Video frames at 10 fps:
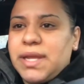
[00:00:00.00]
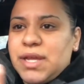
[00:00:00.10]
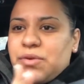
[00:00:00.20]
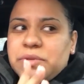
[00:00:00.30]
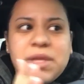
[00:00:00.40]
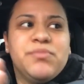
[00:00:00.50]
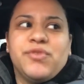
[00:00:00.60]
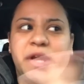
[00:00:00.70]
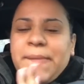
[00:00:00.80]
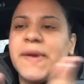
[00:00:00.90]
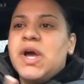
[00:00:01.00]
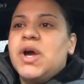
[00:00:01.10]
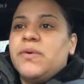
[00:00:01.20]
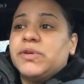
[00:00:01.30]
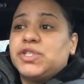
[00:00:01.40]
equilibrium
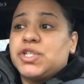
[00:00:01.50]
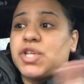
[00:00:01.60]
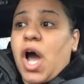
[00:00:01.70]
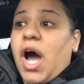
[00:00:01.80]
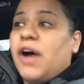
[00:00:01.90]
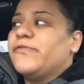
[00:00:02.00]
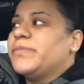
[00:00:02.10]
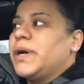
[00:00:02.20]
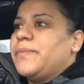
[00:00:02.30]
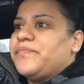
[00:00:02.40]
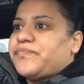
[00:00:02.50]
was just off but